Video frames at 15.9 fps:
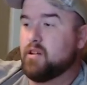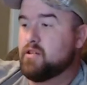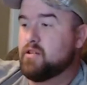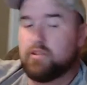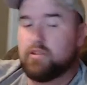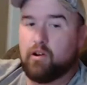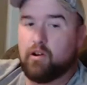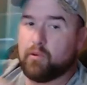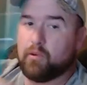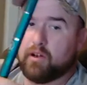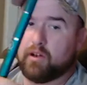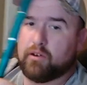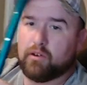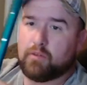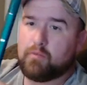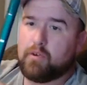it's an
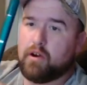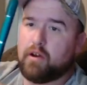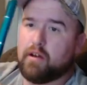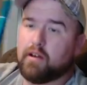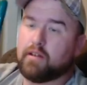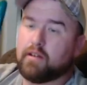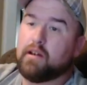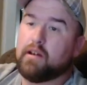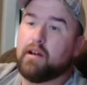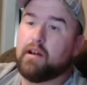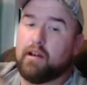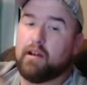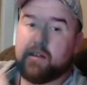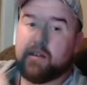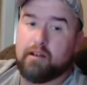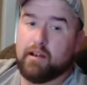all-around good product.
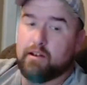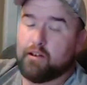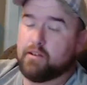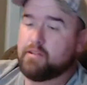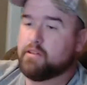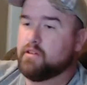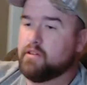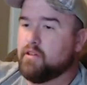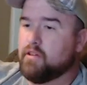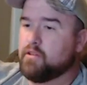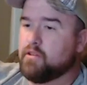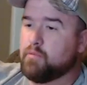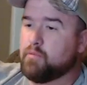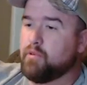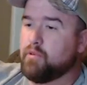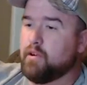Now here's another
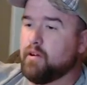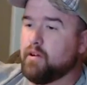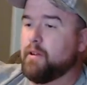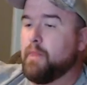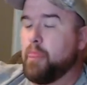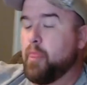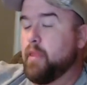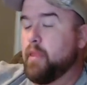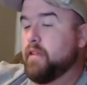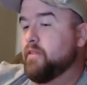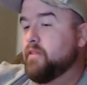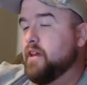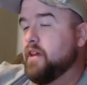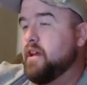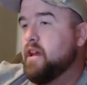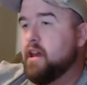good part.
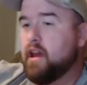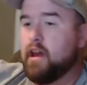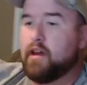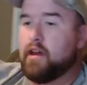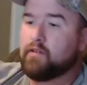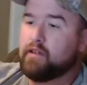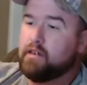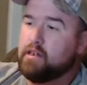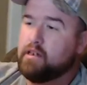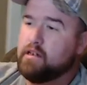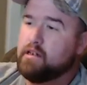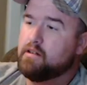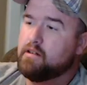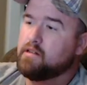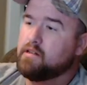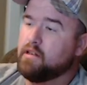They have
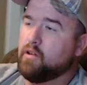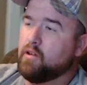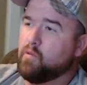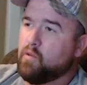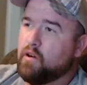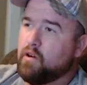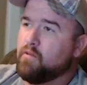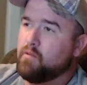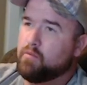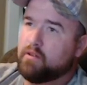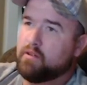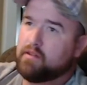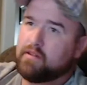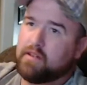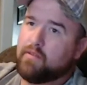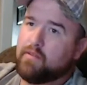kits anywhere from the
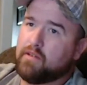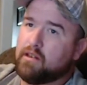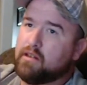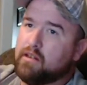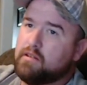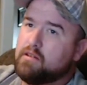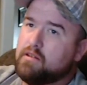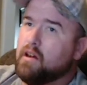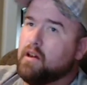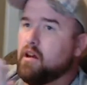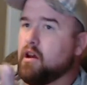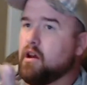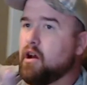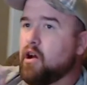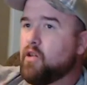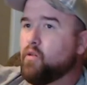70s
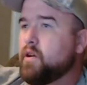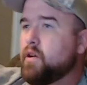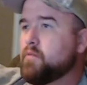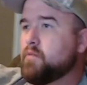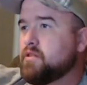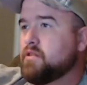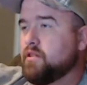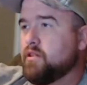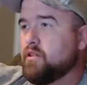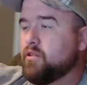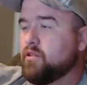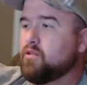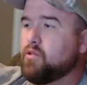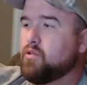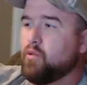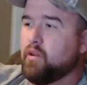all the way up to the
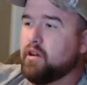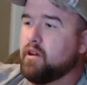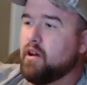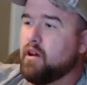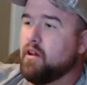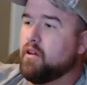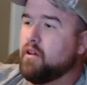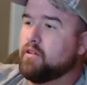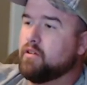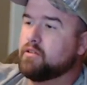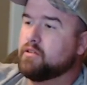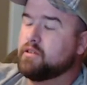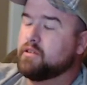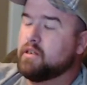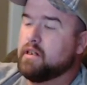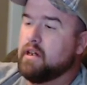
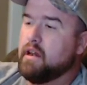$120.